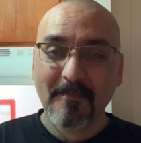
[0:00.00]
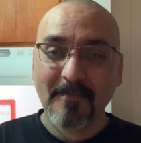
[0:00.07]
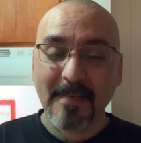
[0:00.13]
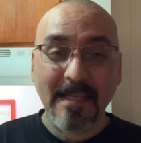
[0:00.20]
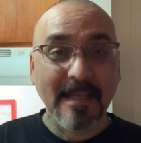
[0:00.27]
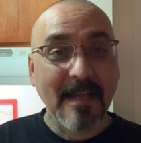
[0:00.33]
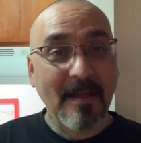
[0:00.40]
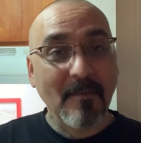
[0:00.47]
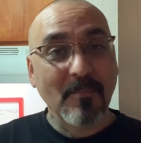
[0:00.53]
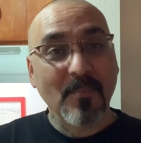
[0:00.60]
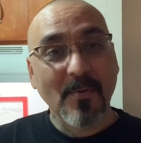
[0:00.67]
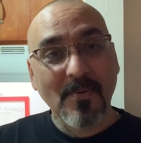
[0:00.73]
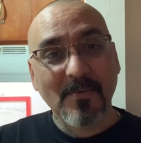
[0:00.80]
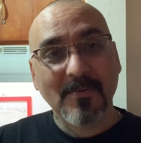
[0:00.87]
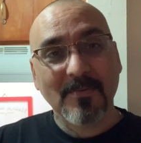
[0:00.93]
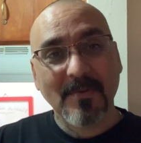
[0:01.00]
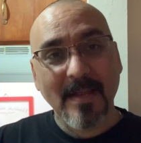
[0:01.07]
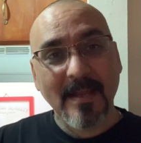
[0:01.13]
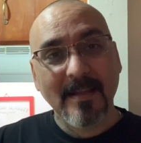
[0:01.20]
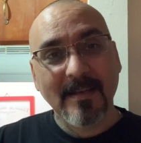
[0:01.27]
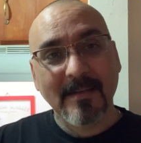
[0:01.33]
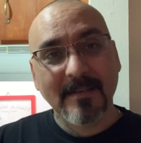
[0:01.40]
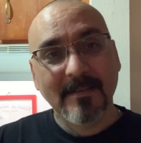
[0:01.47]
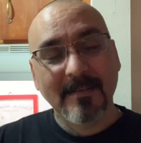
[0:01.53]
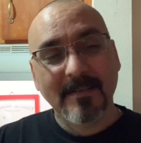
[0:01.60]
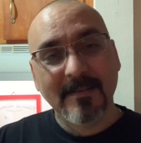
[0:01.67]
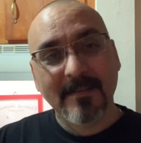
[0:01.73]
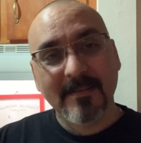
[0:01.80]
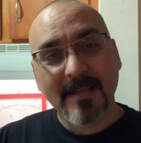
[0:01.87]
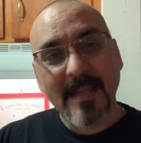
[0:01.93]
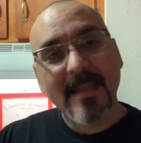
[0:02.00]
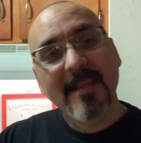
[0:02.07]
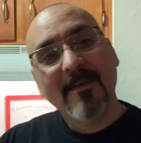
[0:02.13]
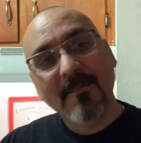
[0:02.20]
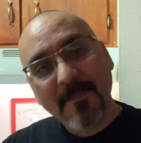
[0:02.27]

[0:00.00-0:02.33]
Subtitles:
he got approached, right? Hey, let